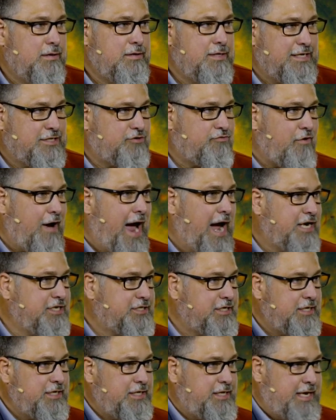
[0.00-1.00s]

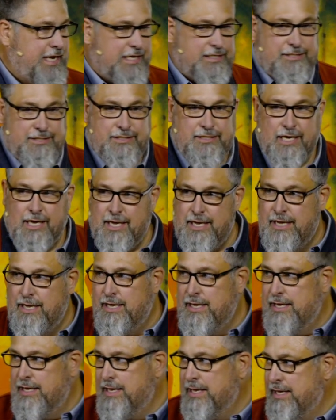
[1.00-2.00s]
Distraction, dis,
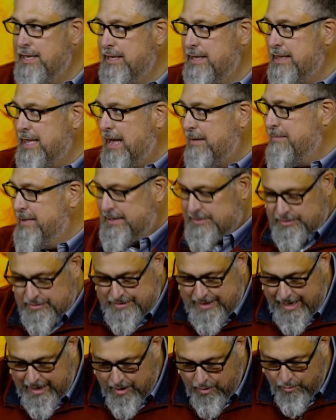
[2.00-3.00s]
that means to
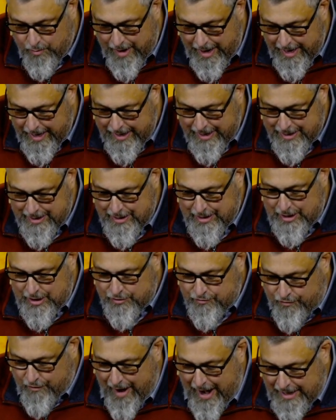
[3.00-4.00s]
take away,
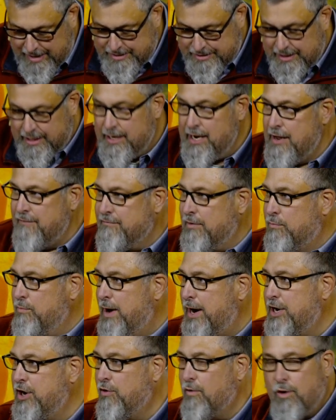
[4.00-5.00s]
traction from
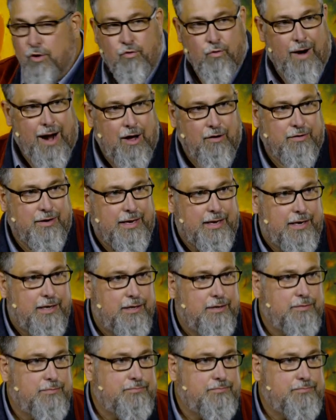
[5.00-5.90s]
where you are grounded.